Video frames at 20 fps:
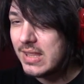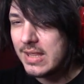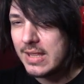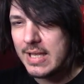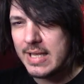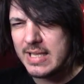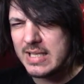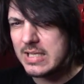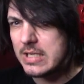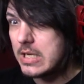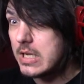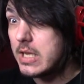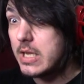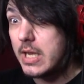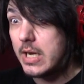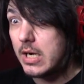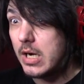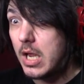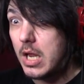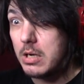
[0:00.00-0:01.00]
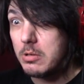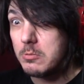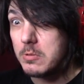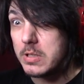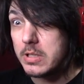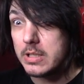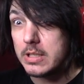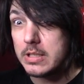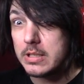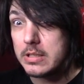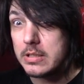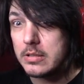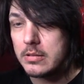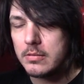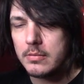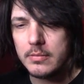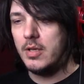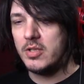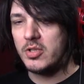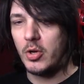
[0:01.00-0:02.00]
let's get on with it.
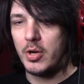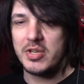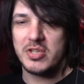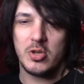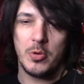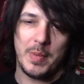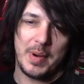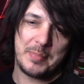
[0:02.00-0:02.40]
So I assume